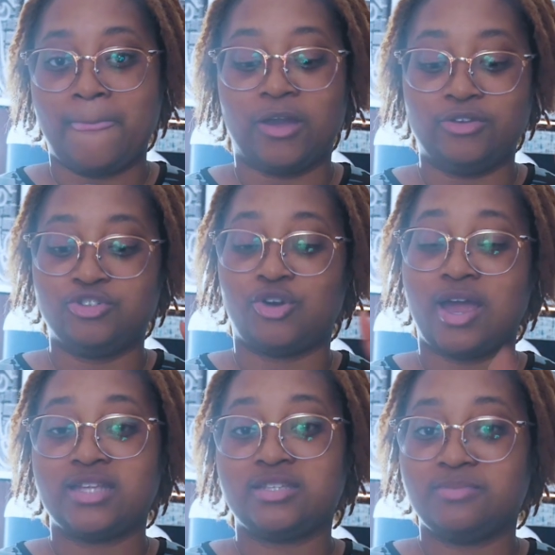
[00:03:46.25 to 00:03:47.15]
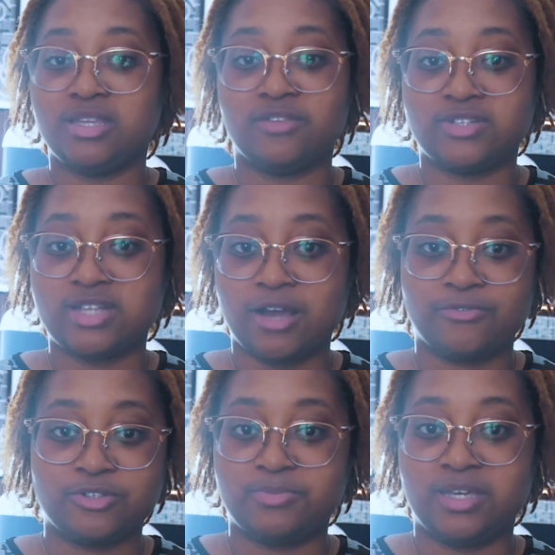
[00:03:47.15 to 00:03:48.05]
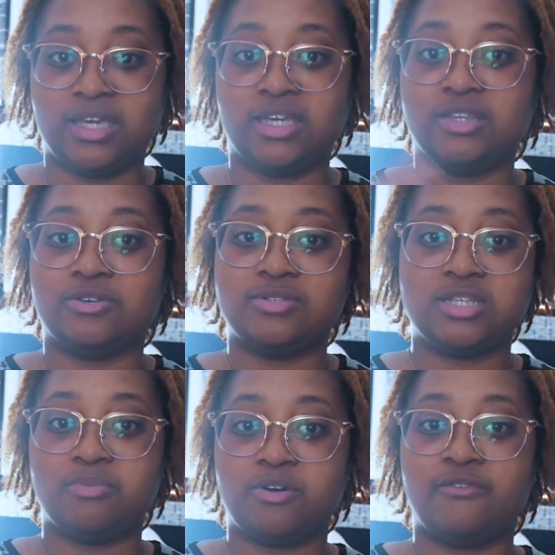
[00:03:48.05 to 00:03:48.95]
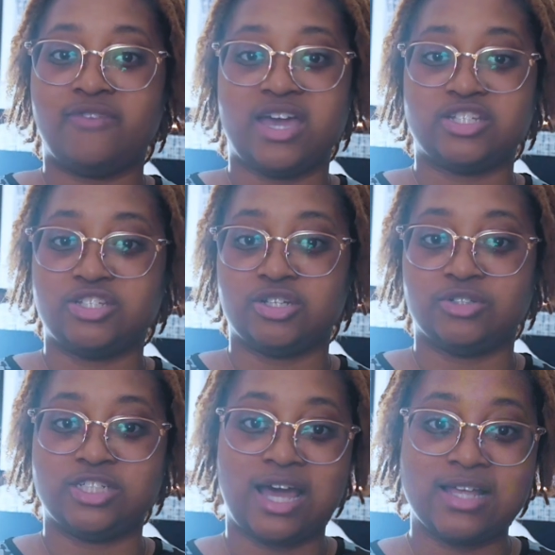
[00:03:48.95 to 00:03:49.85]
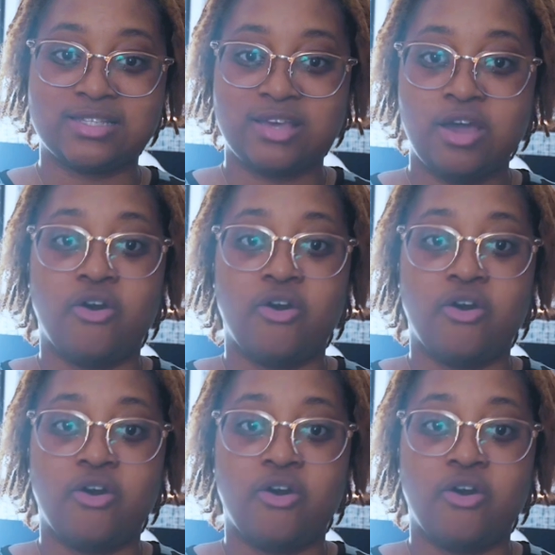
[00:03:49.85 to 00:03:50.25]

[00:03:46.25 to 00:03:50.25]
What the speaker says: Are you trying to be in the photographer's pit and get those typical fashion show shots?